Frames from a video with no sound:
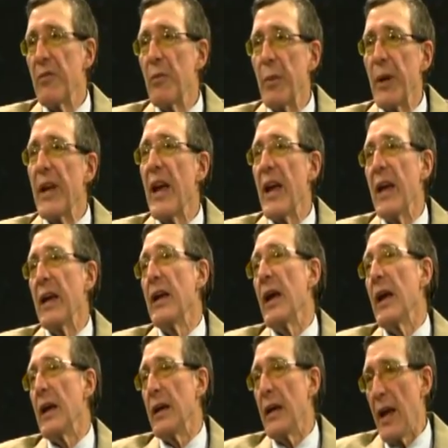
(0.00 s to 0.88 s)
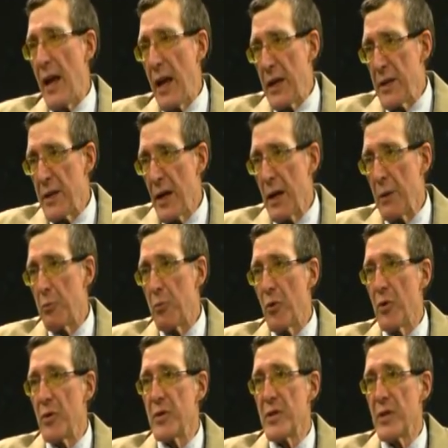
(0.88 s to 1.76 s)
from a KKK type
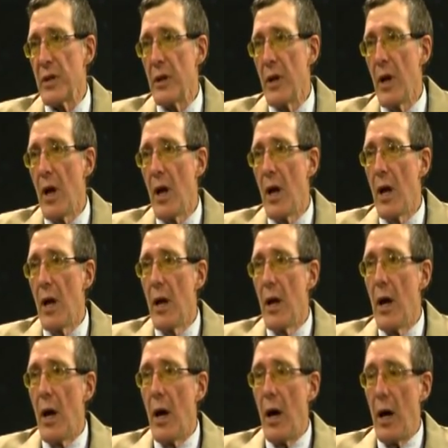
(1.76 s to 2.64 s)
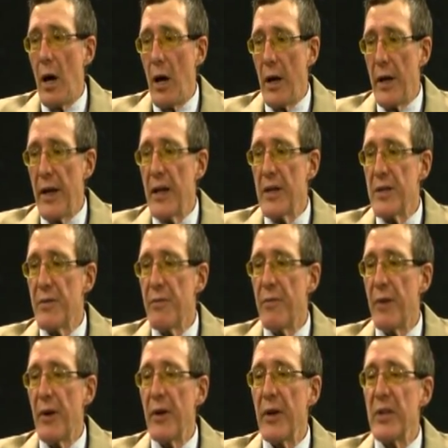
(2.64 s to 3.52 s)
person. Uh, he had some
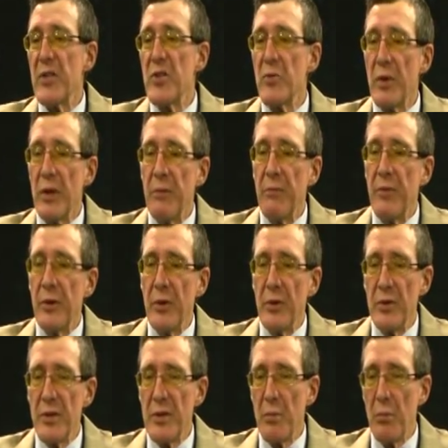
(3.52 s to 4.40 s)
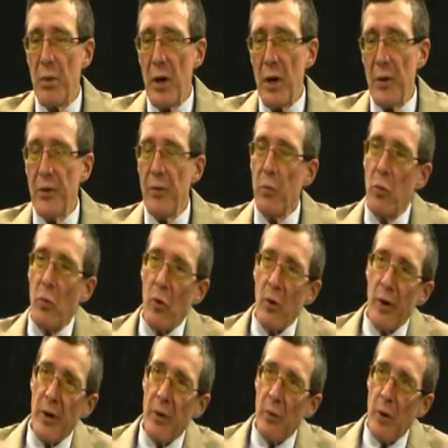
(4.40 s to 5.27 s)
very extreme views about the
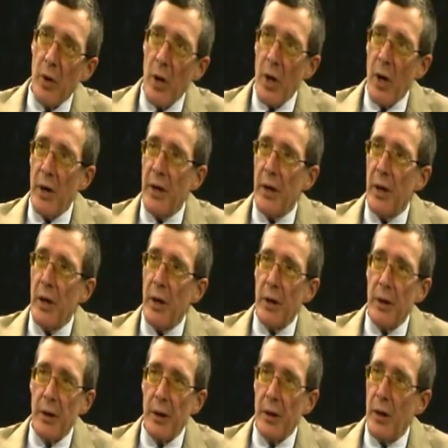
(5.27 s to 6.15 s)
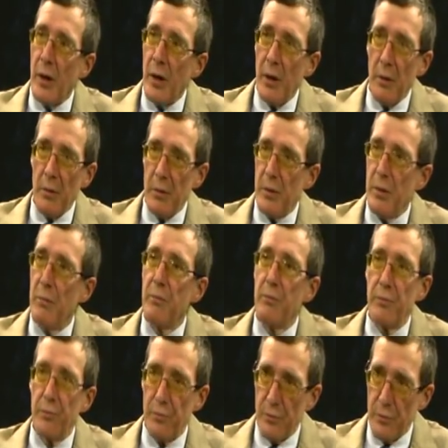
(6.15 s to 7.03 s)
war in Iraq and uh,
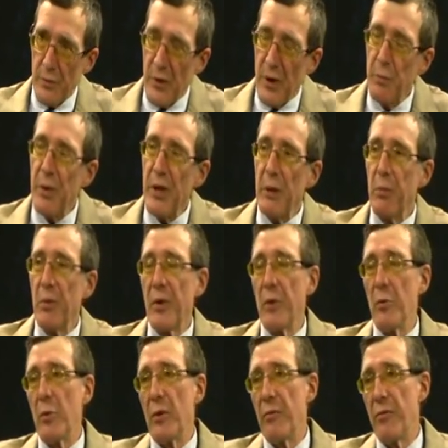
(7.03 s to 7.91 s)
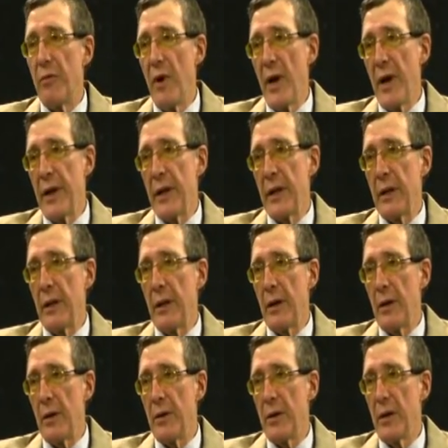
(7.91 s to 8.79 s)
the people that were fighting
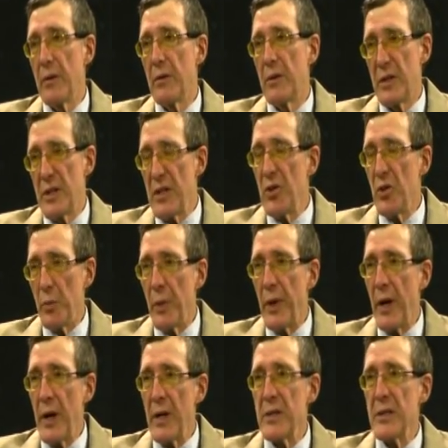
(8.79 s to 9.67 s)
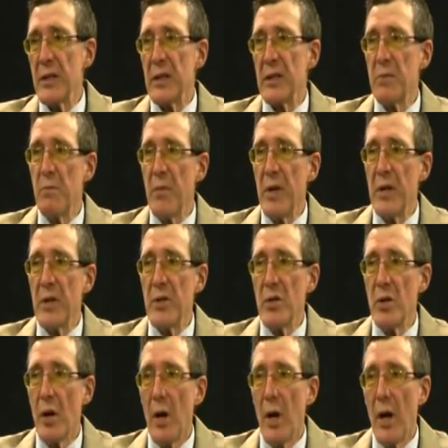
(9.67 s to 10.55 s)
there. Dehumanizing
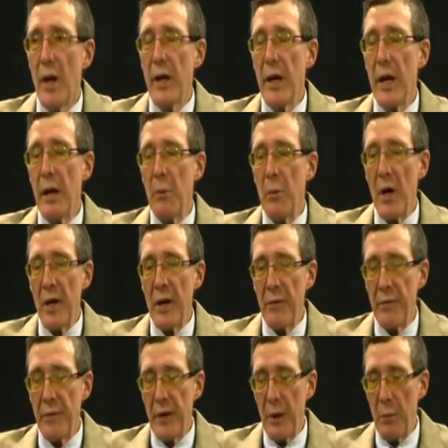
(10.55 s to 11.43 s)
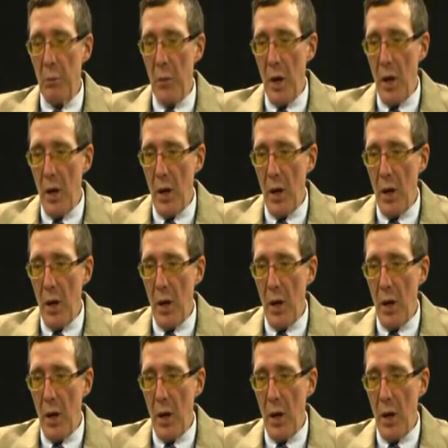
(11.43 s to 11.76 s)
speech came out of him.